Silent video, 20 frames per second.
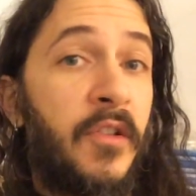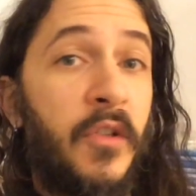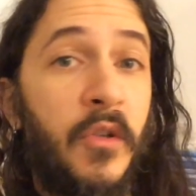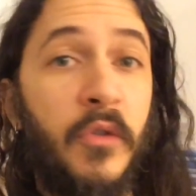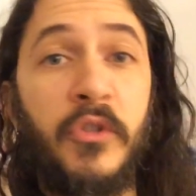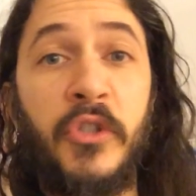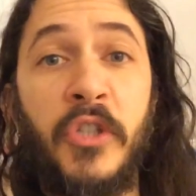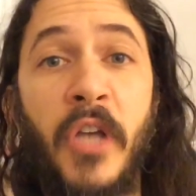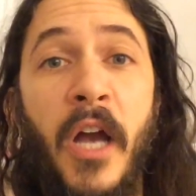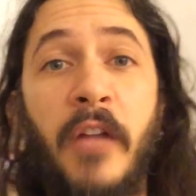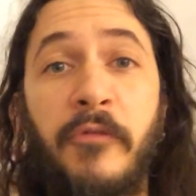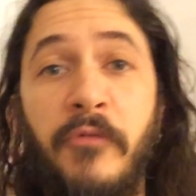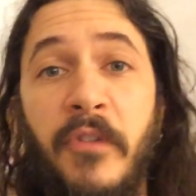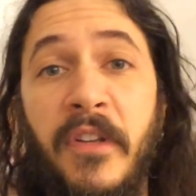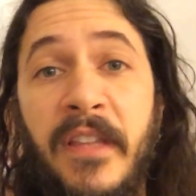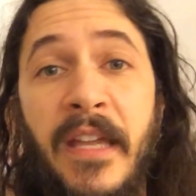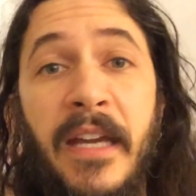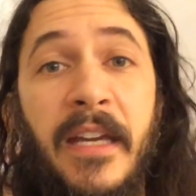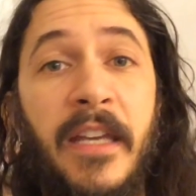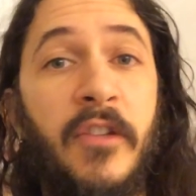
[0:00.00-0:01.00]
two
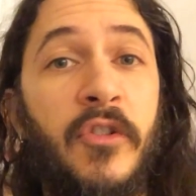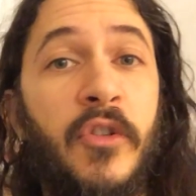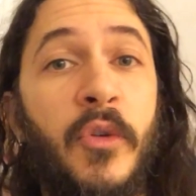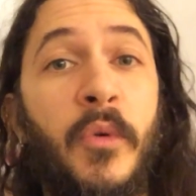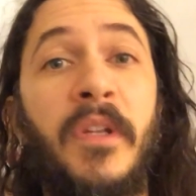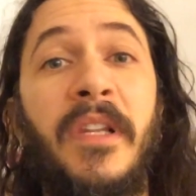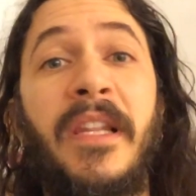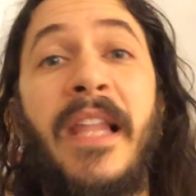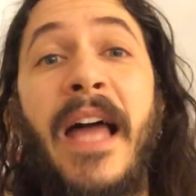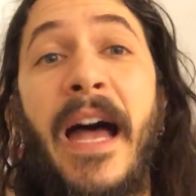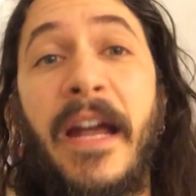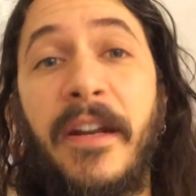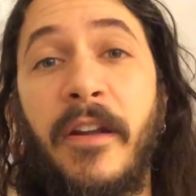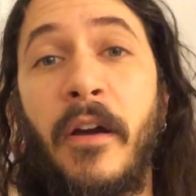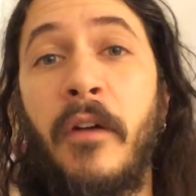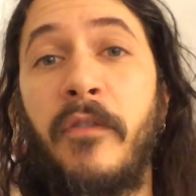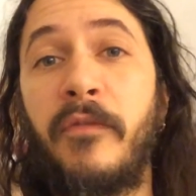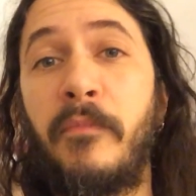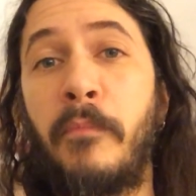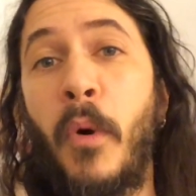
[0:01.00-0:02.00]
genres that can do a lot
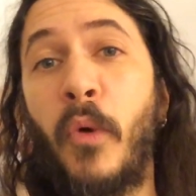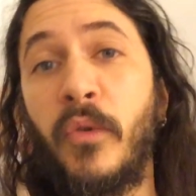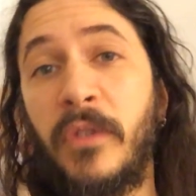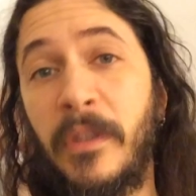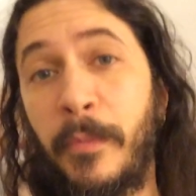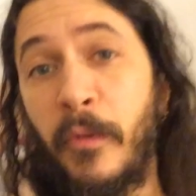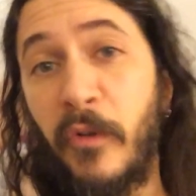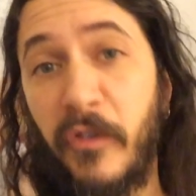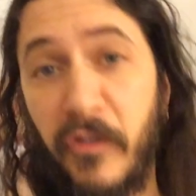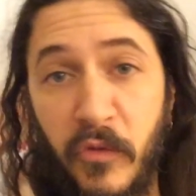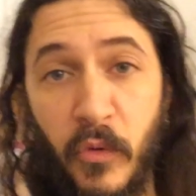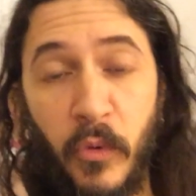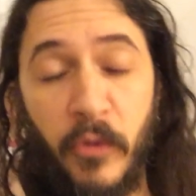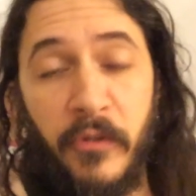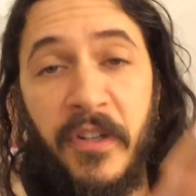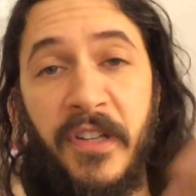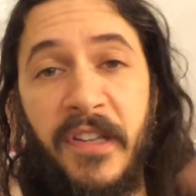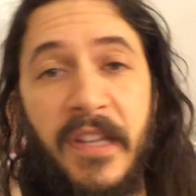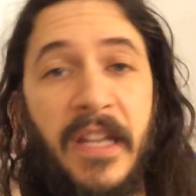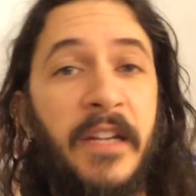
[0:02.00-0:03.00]
of multiple
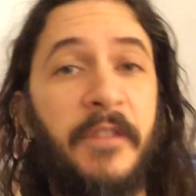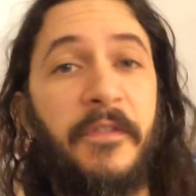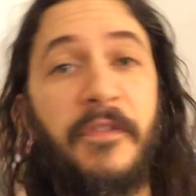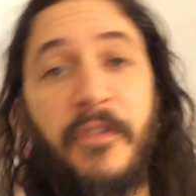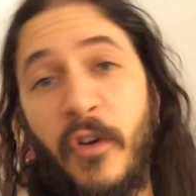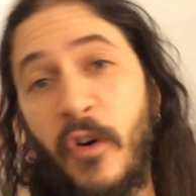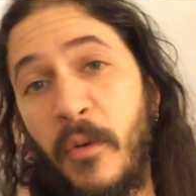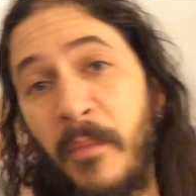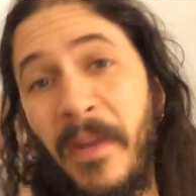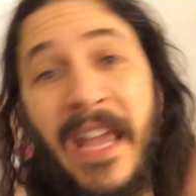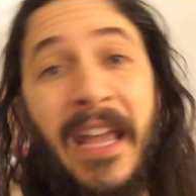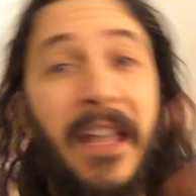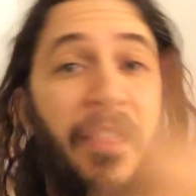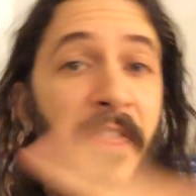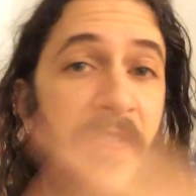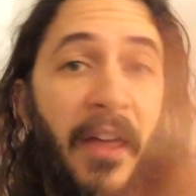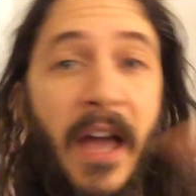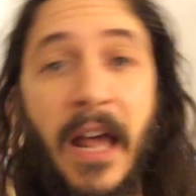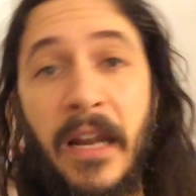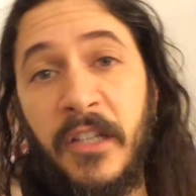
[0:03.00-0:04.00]
stories in a film,
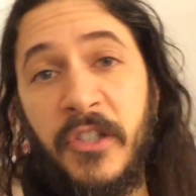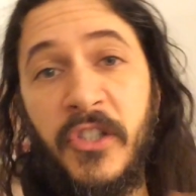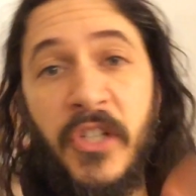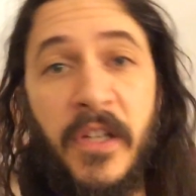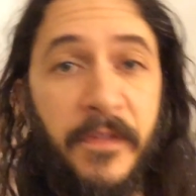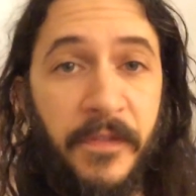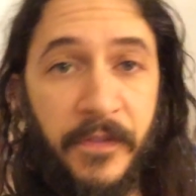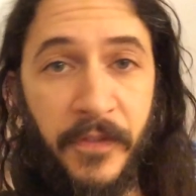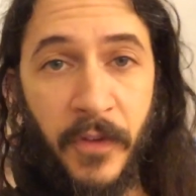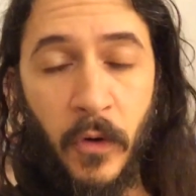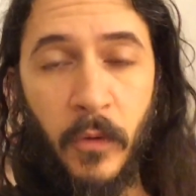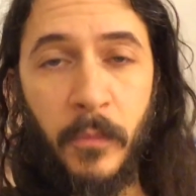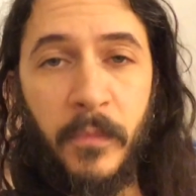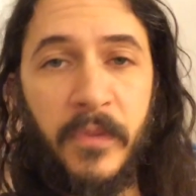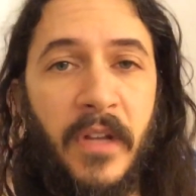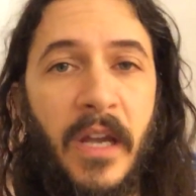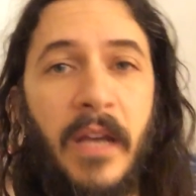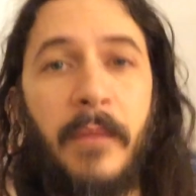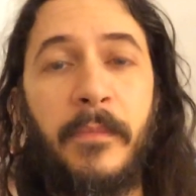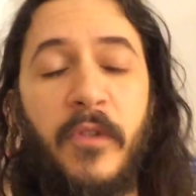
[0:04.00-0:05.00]
anthology
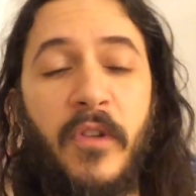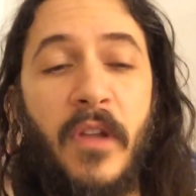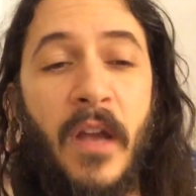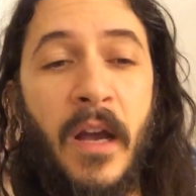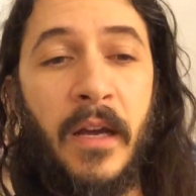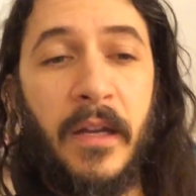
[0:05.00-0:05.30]
film type